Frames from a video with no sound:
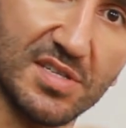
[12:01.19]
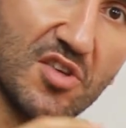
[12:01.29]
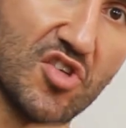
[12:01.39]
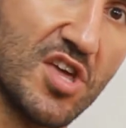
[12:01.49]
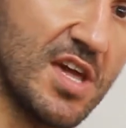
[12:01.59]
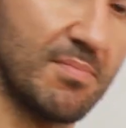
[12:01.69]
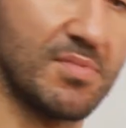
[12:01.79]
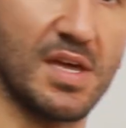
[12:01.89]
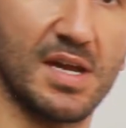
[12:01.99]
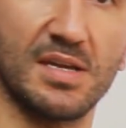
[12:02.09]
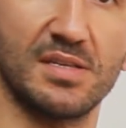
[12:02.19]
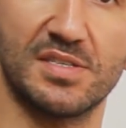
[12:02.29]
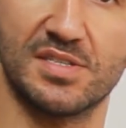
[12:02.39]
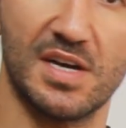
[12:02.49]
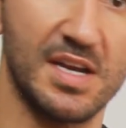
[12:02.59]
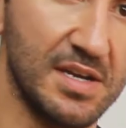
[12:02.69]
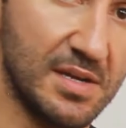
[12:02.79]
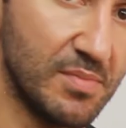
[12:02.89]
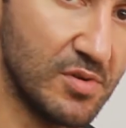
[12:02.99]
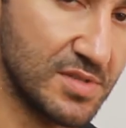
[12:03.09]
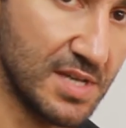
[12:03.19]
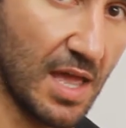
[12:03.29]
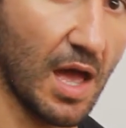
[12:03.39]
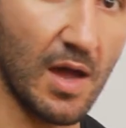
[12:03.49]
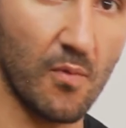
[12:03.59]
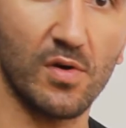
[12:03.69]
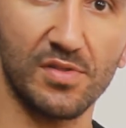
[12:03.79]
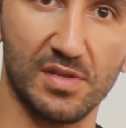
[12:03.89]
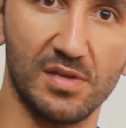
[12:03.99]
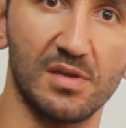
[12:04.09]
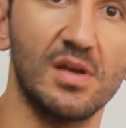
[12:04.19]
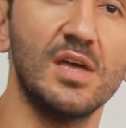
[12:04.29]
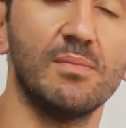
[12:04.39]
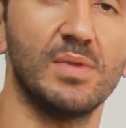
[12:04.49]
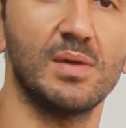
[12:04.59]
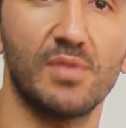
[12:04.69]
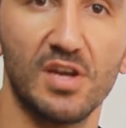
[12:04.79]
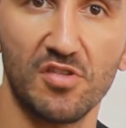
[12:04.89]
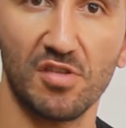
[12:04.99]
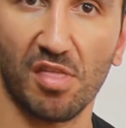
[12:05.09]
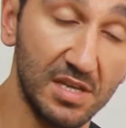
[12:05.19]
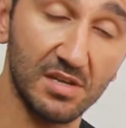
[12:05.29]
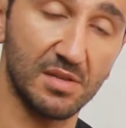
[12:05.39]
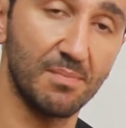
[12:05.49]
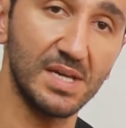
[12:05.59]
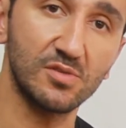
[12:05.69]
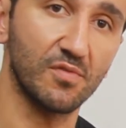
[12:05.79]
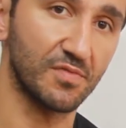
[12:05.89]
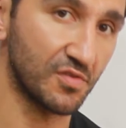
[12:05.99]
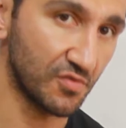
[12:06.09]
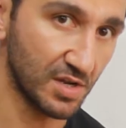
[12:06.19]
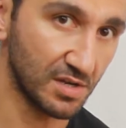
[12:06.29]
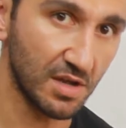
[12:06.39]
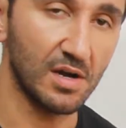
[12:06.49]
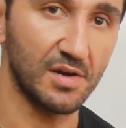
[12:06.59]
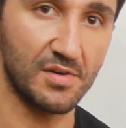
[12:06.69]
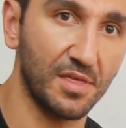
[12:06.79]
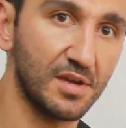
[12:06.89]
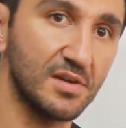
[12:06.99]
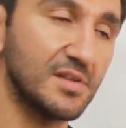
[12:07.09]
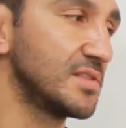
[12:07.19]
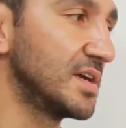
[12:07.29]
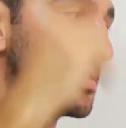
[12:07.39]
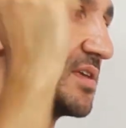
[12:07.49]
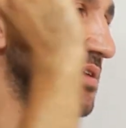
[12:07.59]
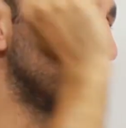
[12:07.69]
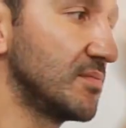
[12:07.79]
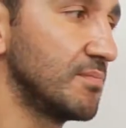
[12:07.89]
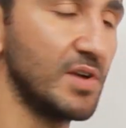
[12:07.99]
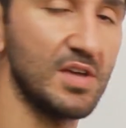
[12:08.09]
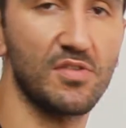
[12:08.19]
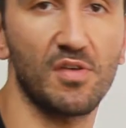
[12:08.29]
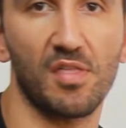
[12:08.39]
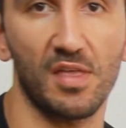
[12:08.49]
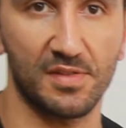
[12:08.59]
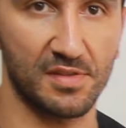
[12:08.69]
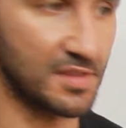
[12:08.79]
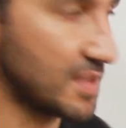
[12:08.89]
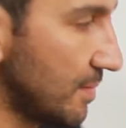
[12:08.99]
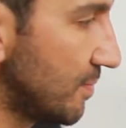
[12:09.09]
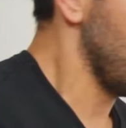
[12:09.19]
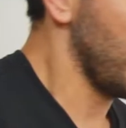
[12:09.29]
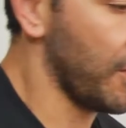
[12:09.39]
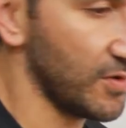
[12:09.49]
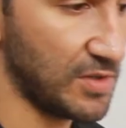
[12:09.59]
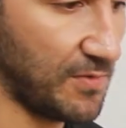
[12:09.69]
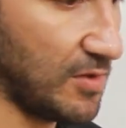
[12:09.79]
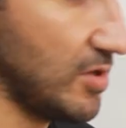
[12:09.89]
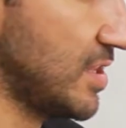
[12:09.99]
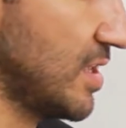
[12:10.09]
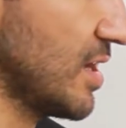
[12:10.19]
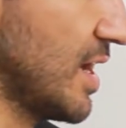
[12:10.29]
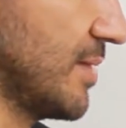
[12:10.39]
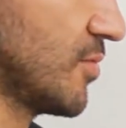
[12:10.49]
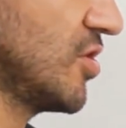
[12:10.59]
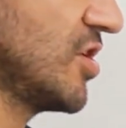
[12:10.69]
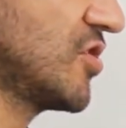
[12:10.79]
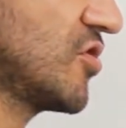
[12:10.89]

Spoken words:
the shape that I desire in a bonsai. I want the main branches near the base of the trunk are thicker than the branches at the top. Before defoliating, I am going